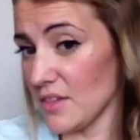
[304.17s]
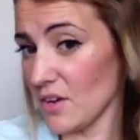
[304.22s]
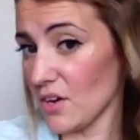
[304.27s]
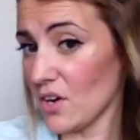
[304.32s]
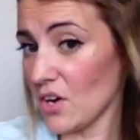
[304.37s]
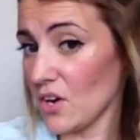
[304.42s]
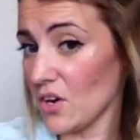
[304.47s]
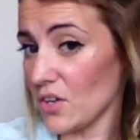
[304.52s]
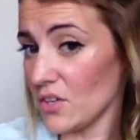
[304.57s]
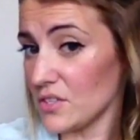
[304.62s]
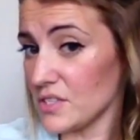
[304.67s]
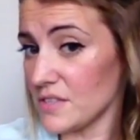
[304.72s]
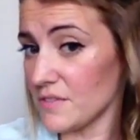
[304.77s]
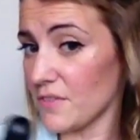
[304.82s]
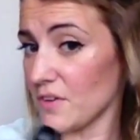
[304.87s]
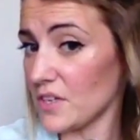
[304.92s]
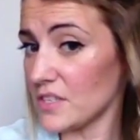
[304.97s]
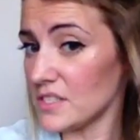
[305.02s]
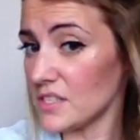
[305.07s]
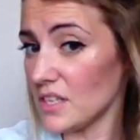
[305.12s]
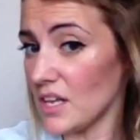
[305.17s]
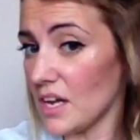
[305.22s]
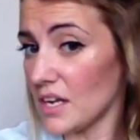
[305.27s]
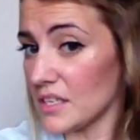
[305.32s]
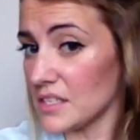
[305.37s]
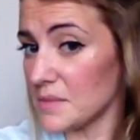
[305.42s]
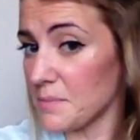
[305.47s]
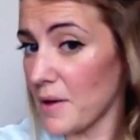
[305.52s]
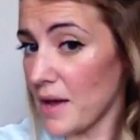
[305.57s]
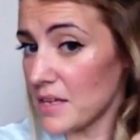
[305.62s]
their curls for as long
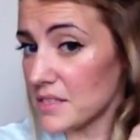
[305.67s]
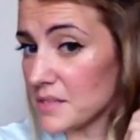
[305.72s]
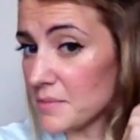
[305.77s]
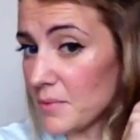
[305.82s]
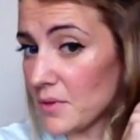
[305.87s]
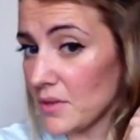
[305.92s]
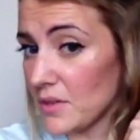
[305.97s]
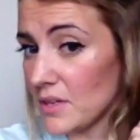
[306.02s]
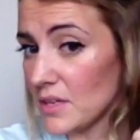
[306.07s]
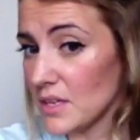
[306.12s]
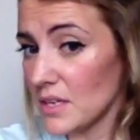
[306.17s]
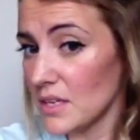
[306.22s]
as possible,